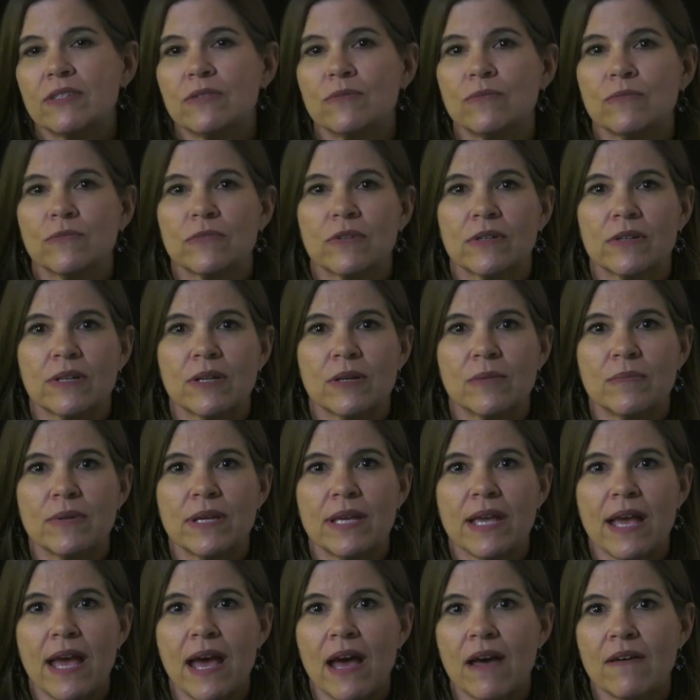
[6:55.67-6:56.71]
and we're going to
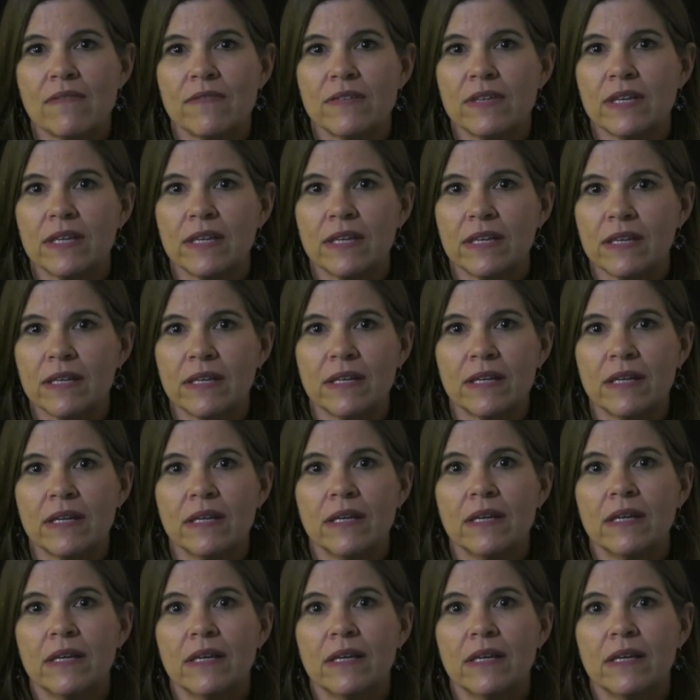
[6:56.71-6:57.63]
be having